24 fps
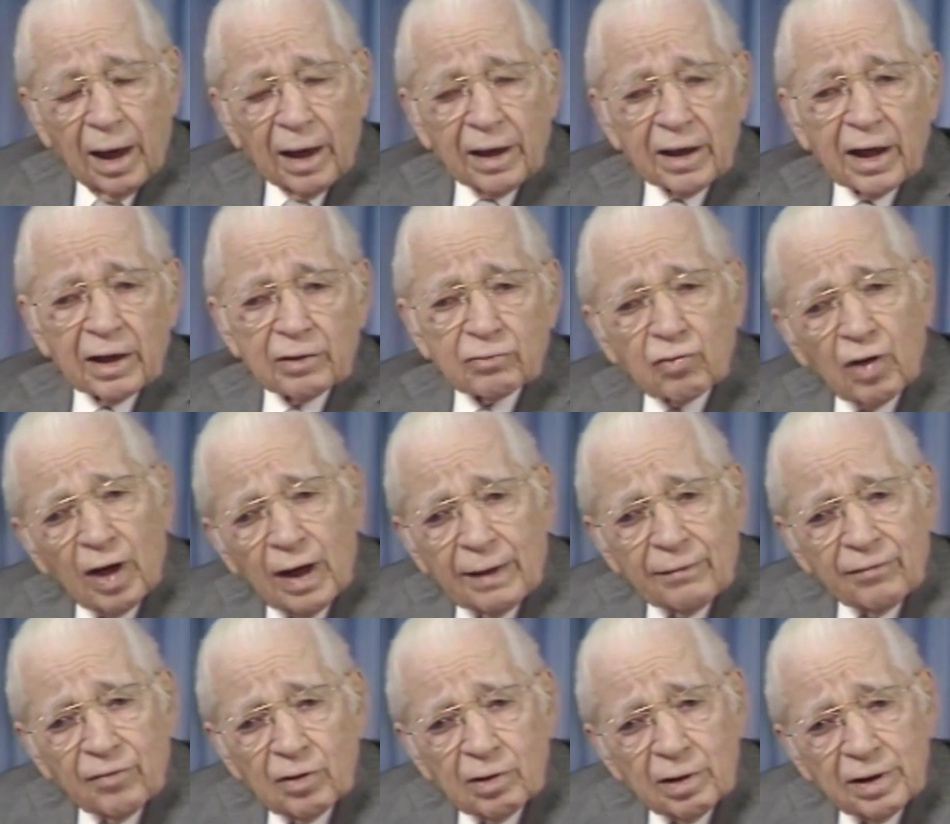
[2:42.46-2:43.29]
and I
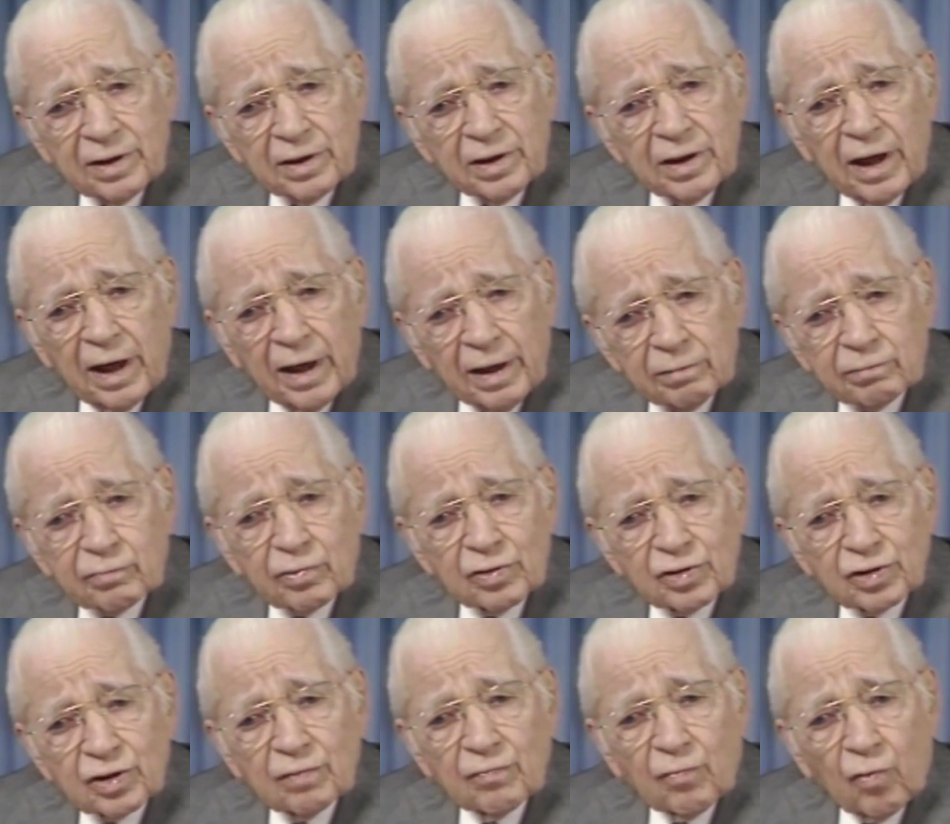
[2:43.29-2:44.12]
travel in the
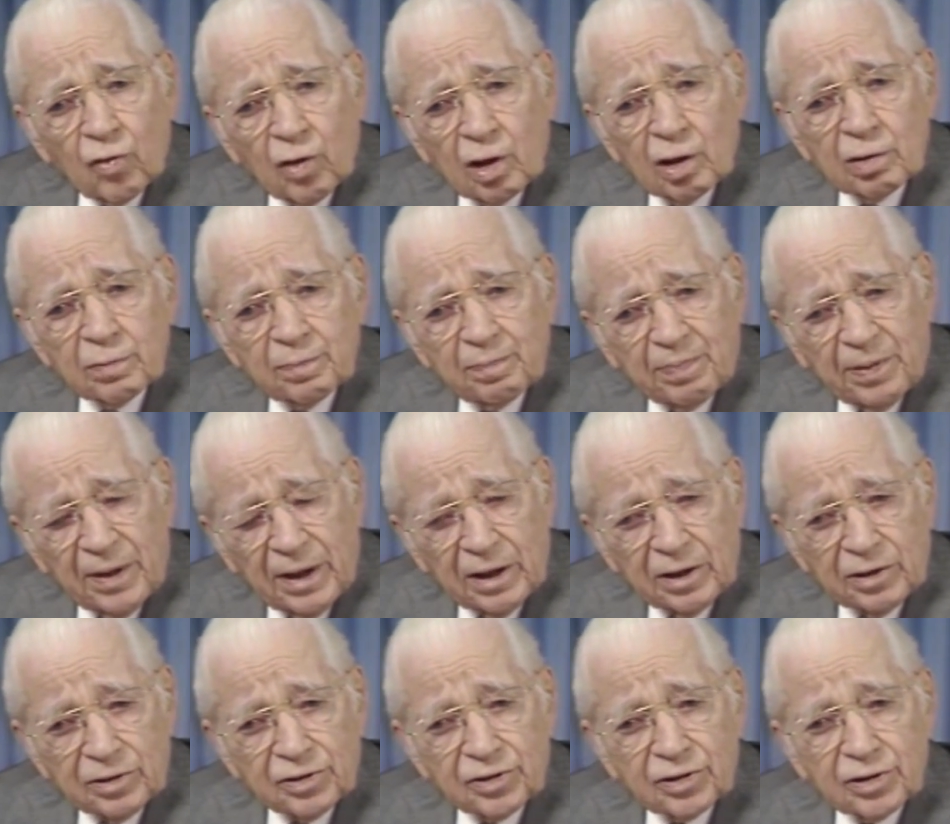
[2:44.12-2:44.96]
interest of world
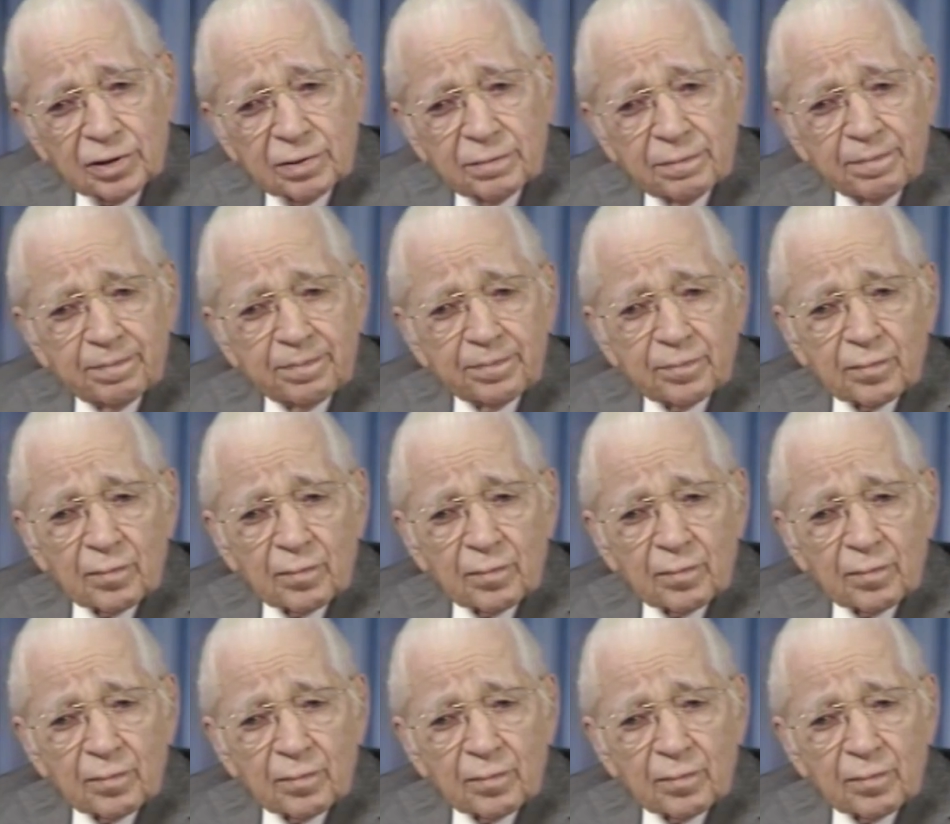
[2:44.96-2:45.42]
peace.